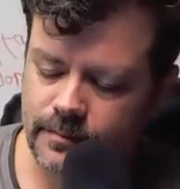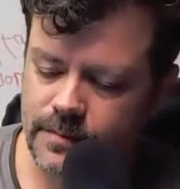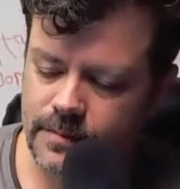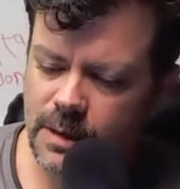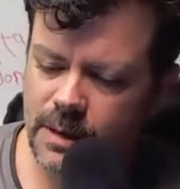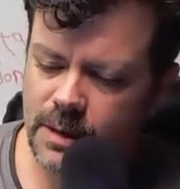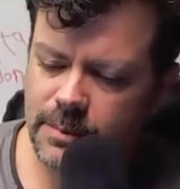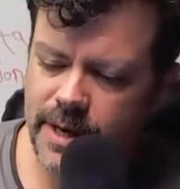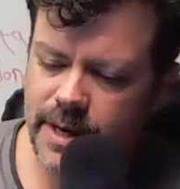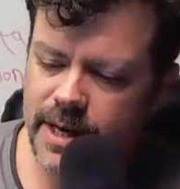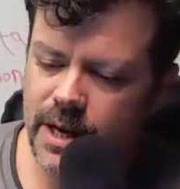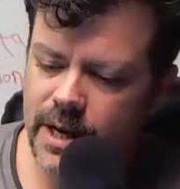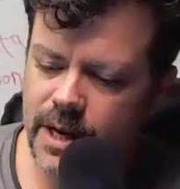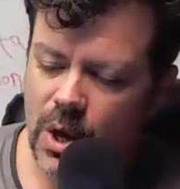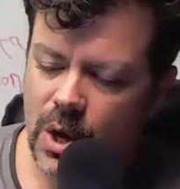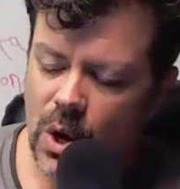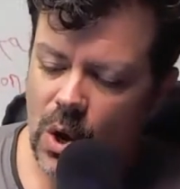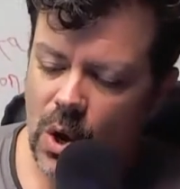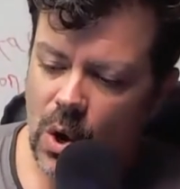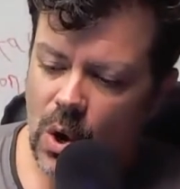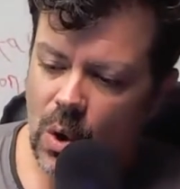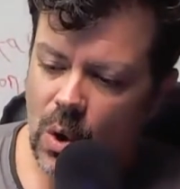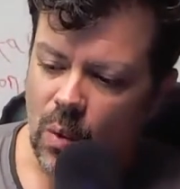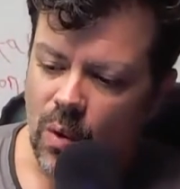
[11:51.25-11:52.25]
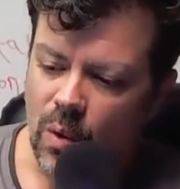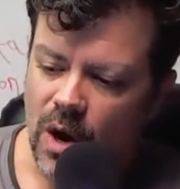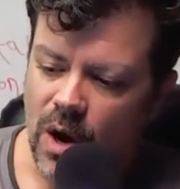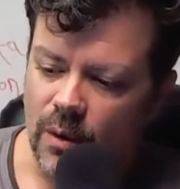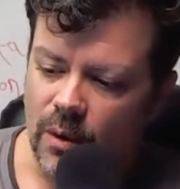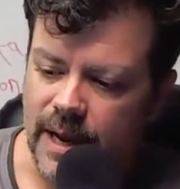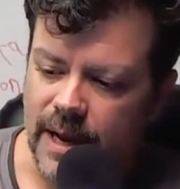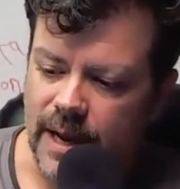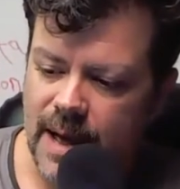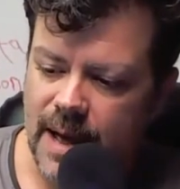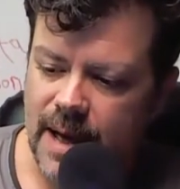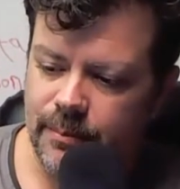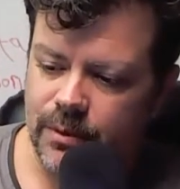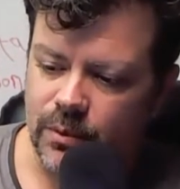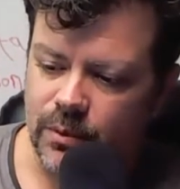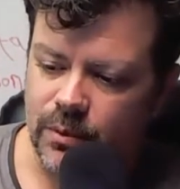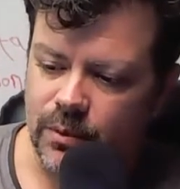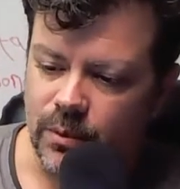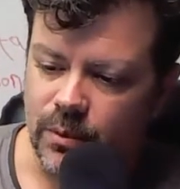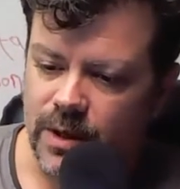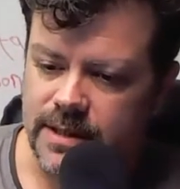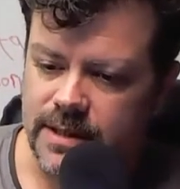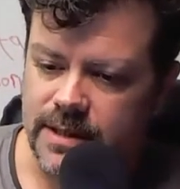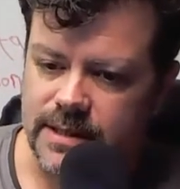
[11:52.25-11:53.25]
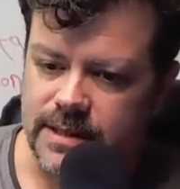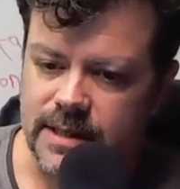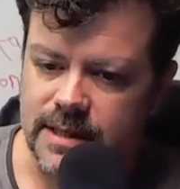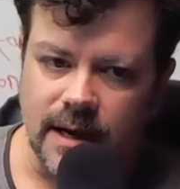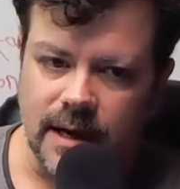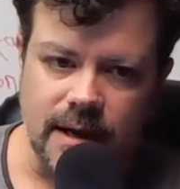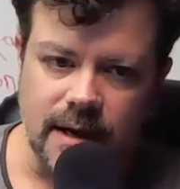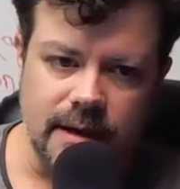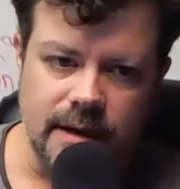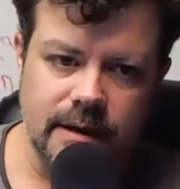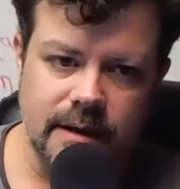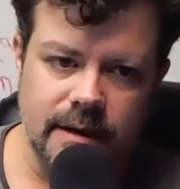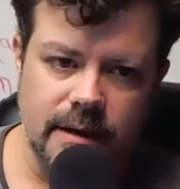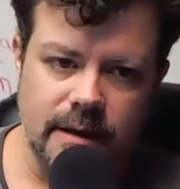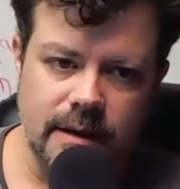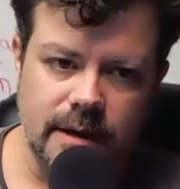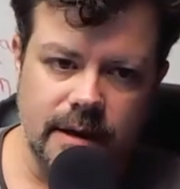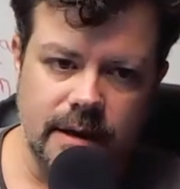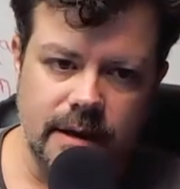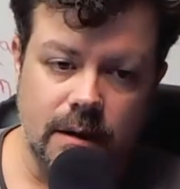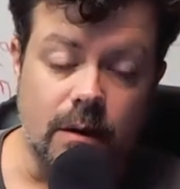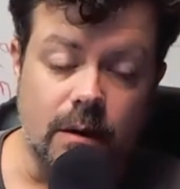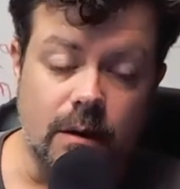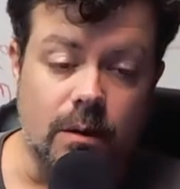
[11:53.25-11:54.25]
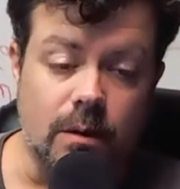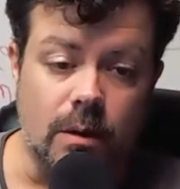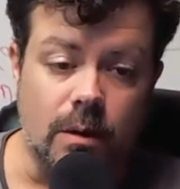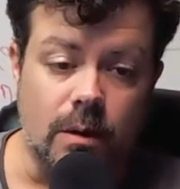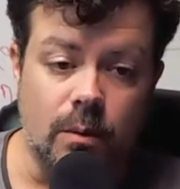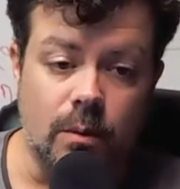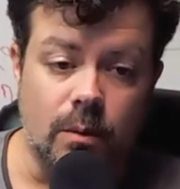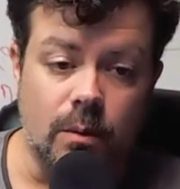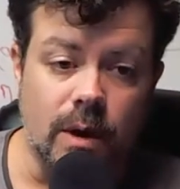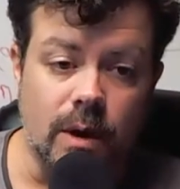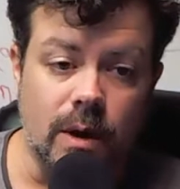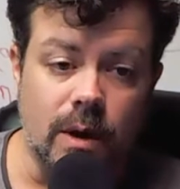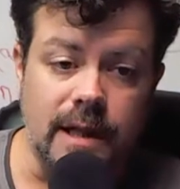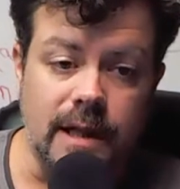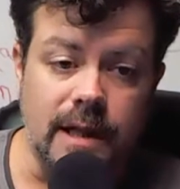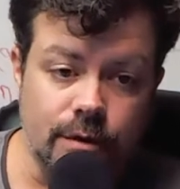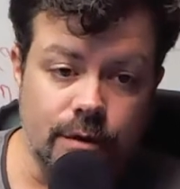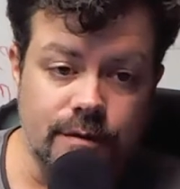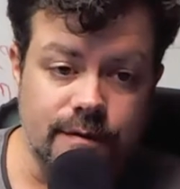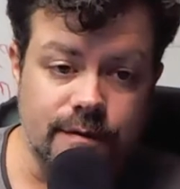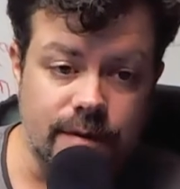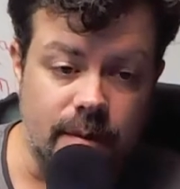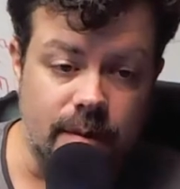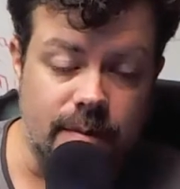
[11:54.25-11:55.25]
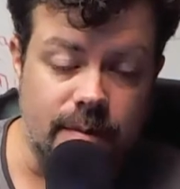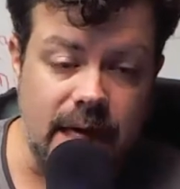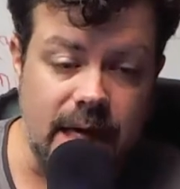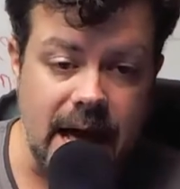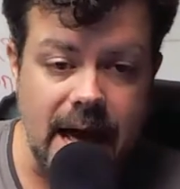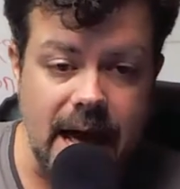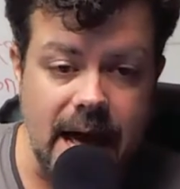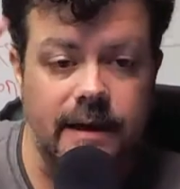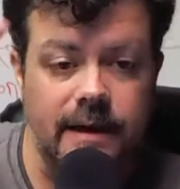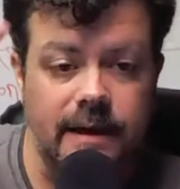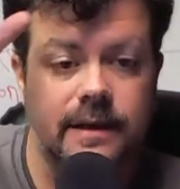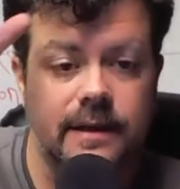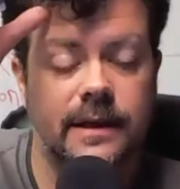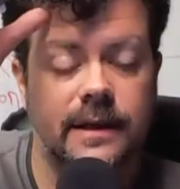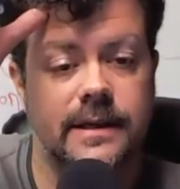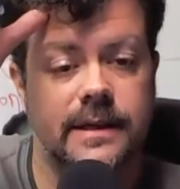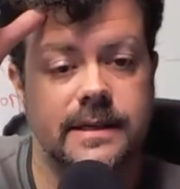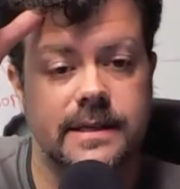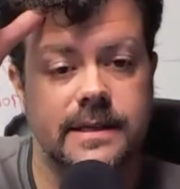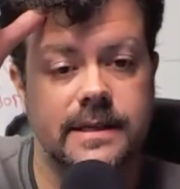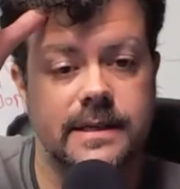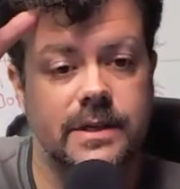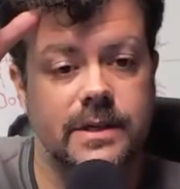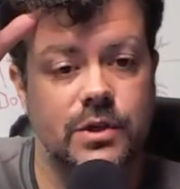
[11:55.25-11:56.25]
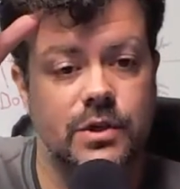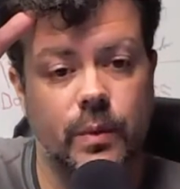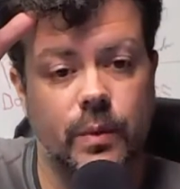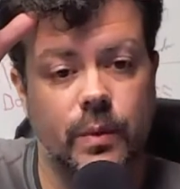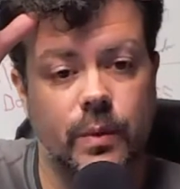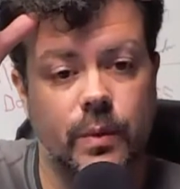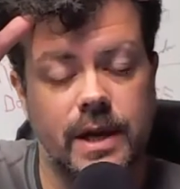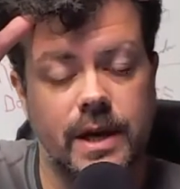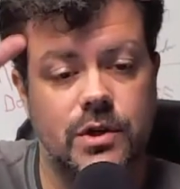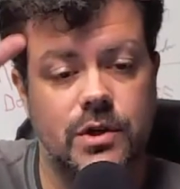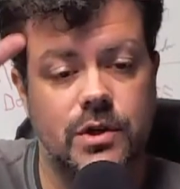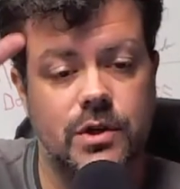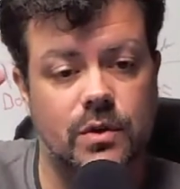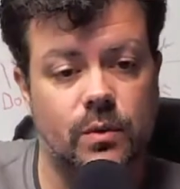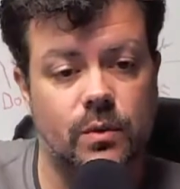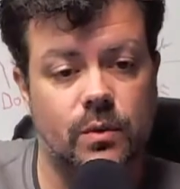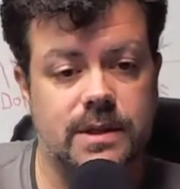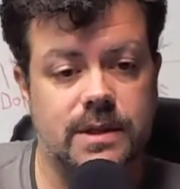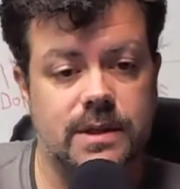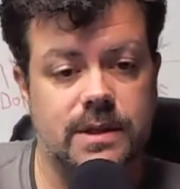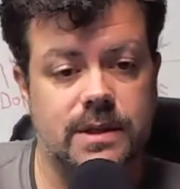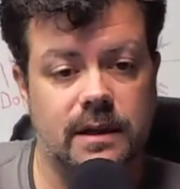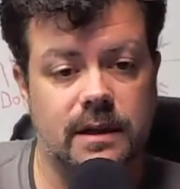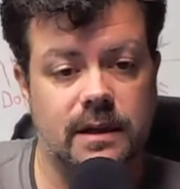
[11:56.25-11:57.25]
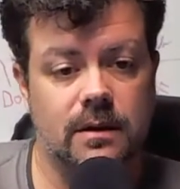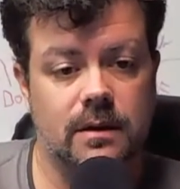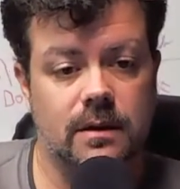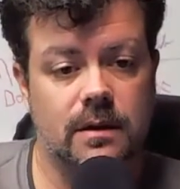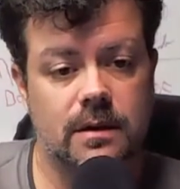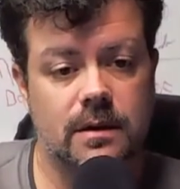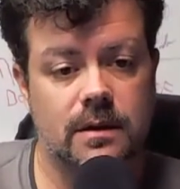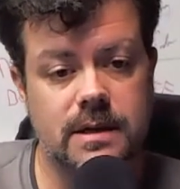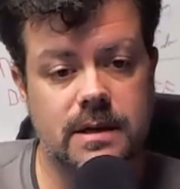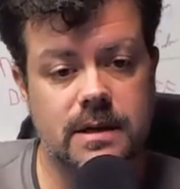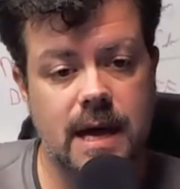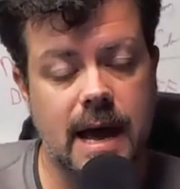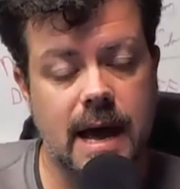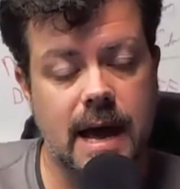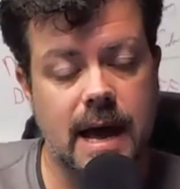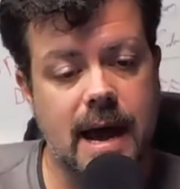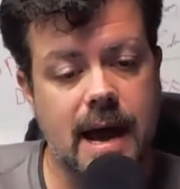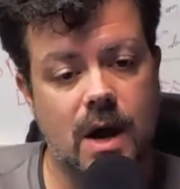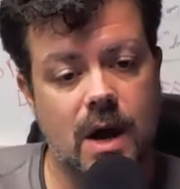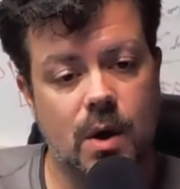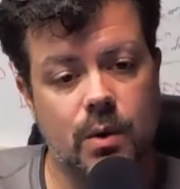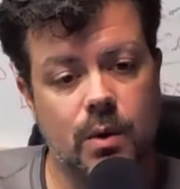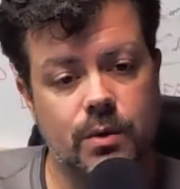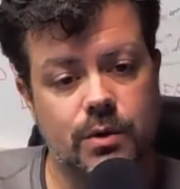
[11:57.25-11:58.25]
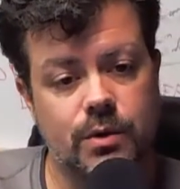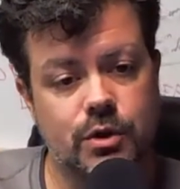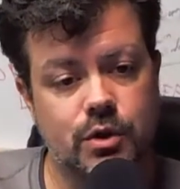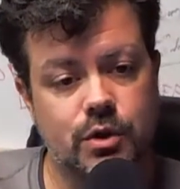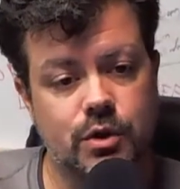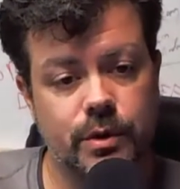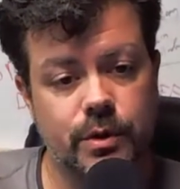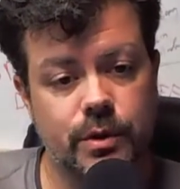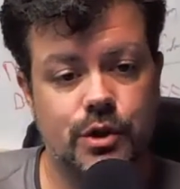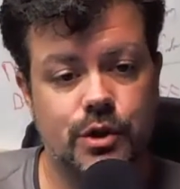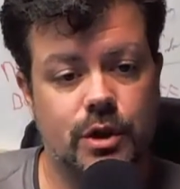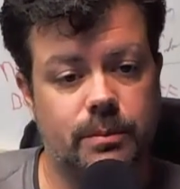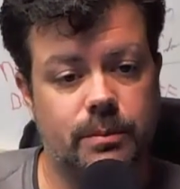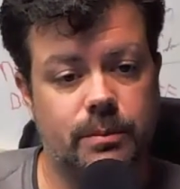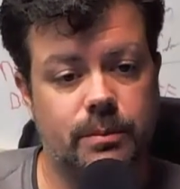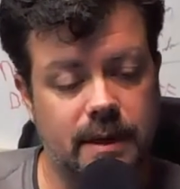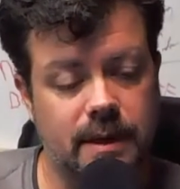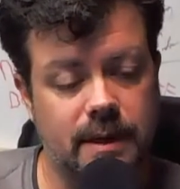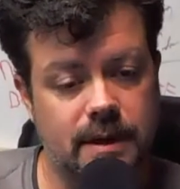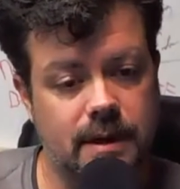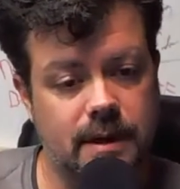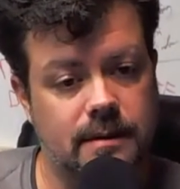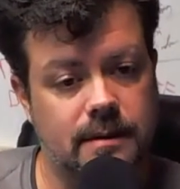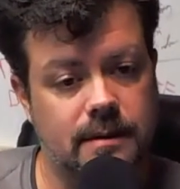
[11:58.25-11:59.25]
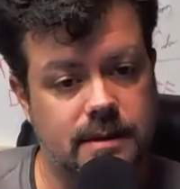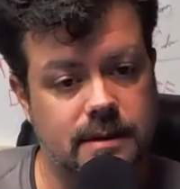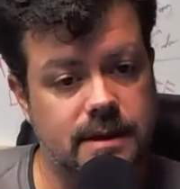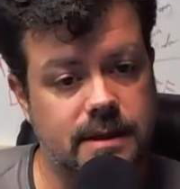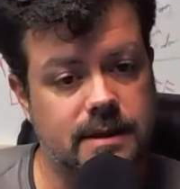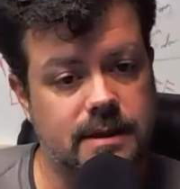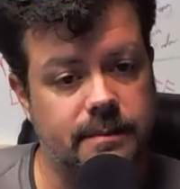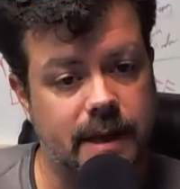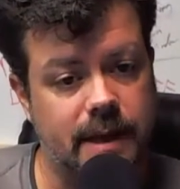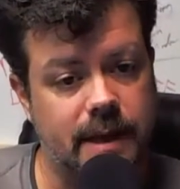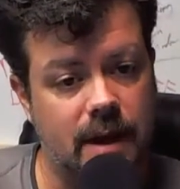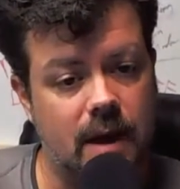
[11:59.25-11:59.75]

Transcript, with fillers: But what would happen was, or what I learned from that situation was, I learned how stringent McDonald's is about